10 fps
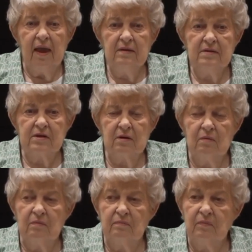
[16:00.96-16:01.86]
And
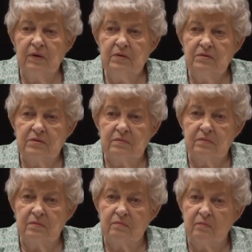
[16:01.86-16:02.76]
so when you
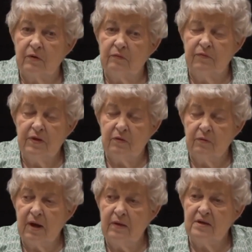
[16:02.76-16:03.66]
were in
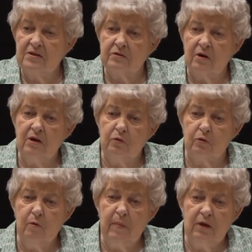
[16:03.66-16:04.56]
fifth grade, they
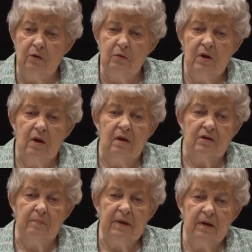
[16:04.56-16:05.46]
started grooming you
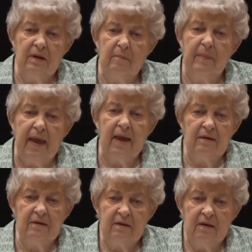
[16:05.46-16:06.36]
to be in the
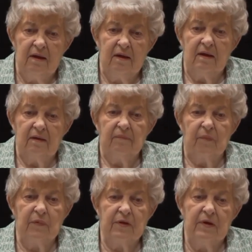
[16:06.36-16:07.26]
band
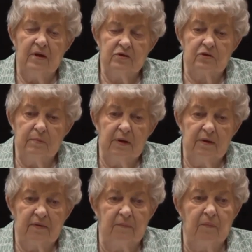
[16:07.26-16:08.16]
with an
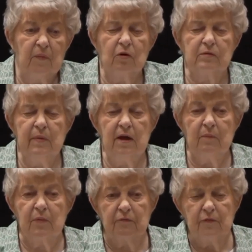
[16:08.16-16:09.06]
instrument. They hooked
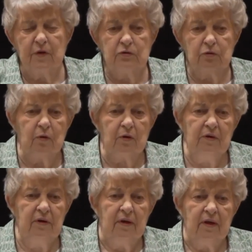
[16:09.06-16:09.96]
me up with a French
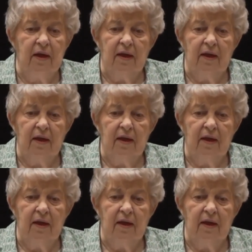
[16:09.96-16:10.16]
horn